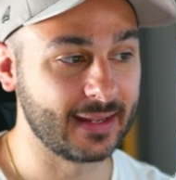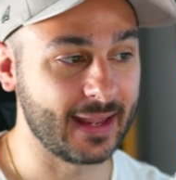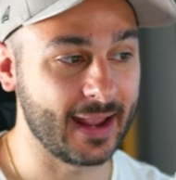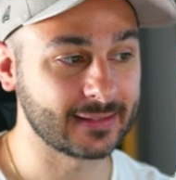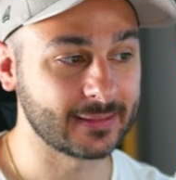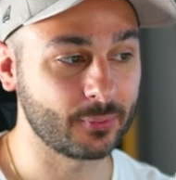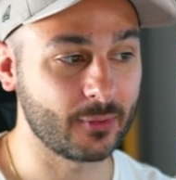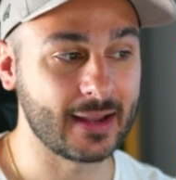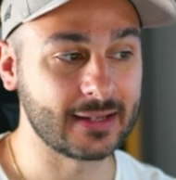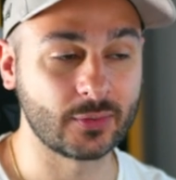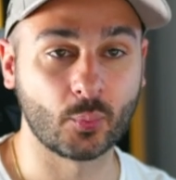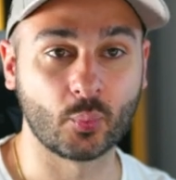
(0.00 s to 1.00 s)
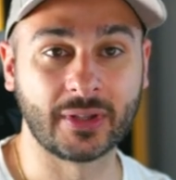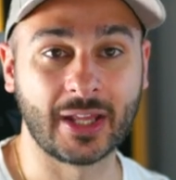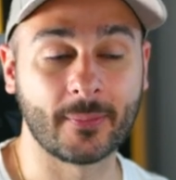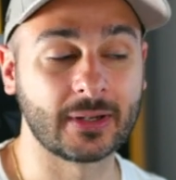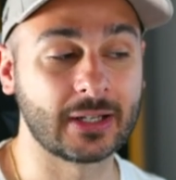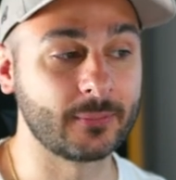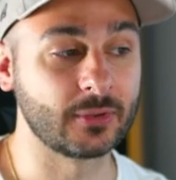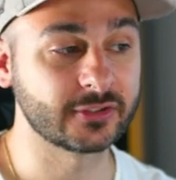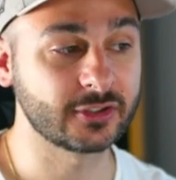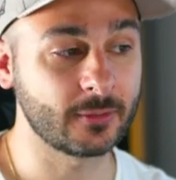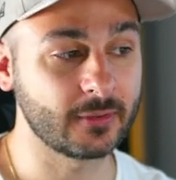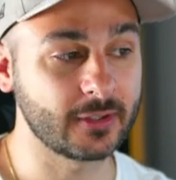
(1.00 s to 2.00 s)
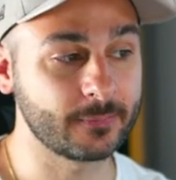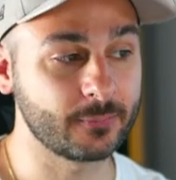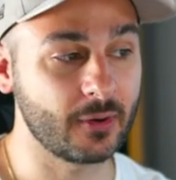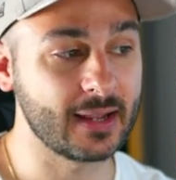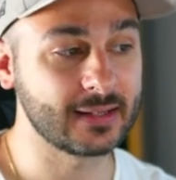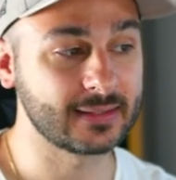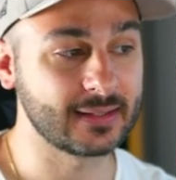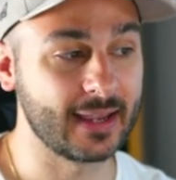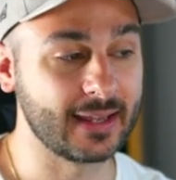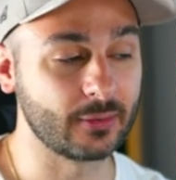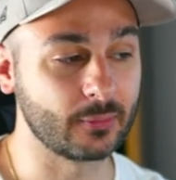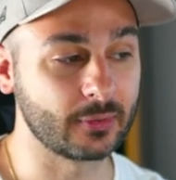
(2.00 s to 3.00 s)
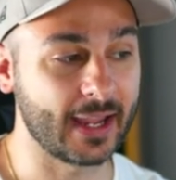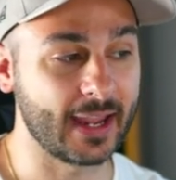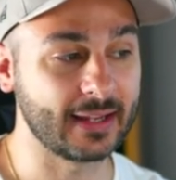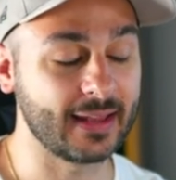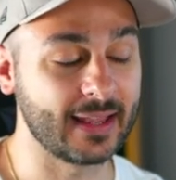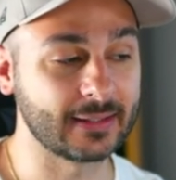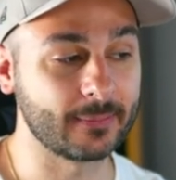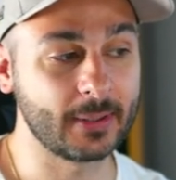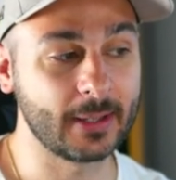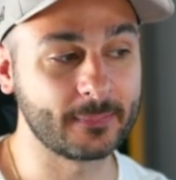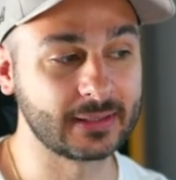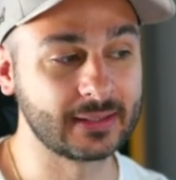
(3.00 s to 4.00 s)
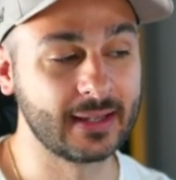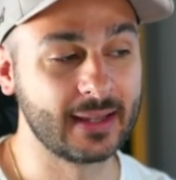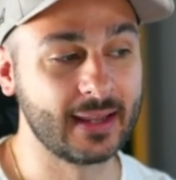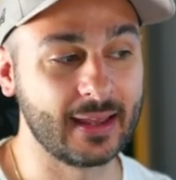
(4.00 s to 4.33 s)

the exit price will now become your stop loss price, and it will calculate the pips